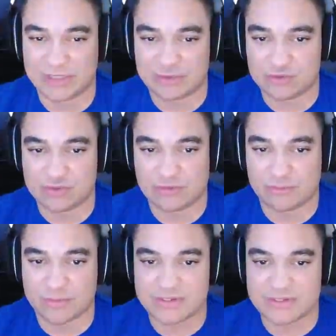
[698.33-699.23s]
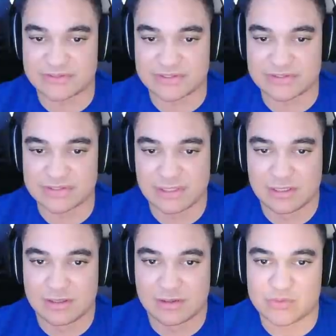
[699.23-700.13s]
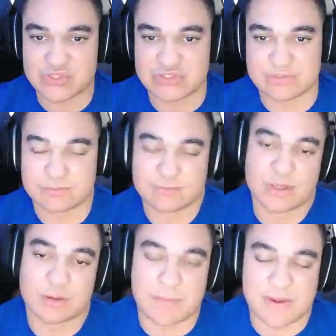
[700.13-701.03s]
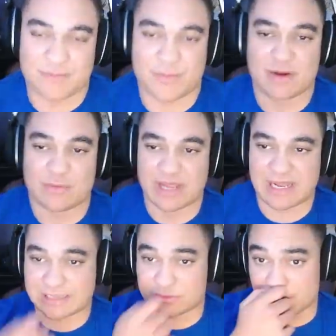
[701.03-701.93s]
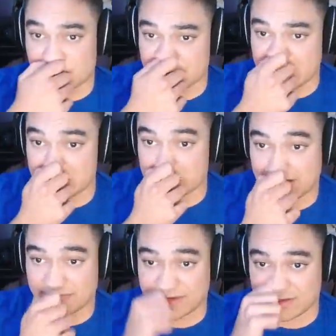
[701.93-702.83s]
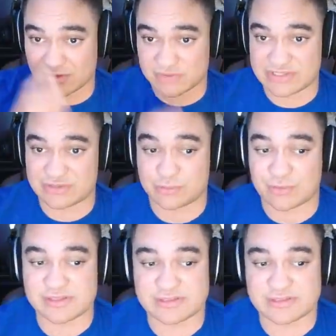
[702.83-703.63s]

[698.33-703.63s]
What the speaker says: to shoot you from a distance, which is probably why I like to main Pathfinder, because it's super easy